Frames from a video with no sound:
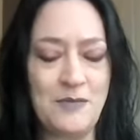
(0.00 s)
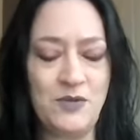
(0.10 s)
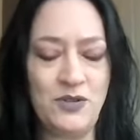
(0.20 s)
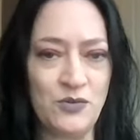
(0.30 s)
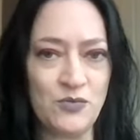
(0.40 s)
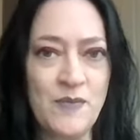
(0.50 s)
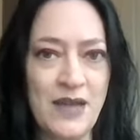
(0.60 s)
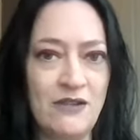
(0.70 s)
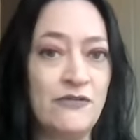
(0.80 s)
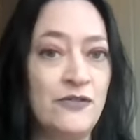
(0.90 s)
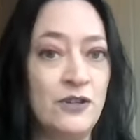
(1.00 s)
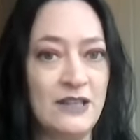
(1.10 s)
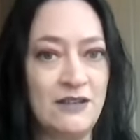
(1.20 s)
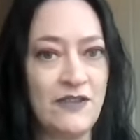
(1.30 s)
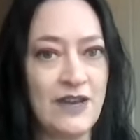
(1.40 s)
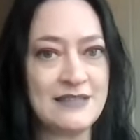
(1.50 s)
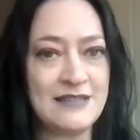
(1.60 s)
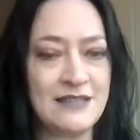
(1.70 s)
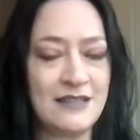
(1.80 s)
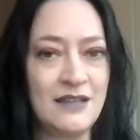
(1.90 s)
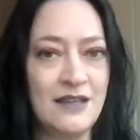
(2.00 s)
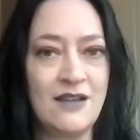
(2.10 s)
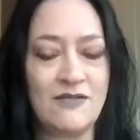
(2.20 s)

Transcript: you'll remain fully invested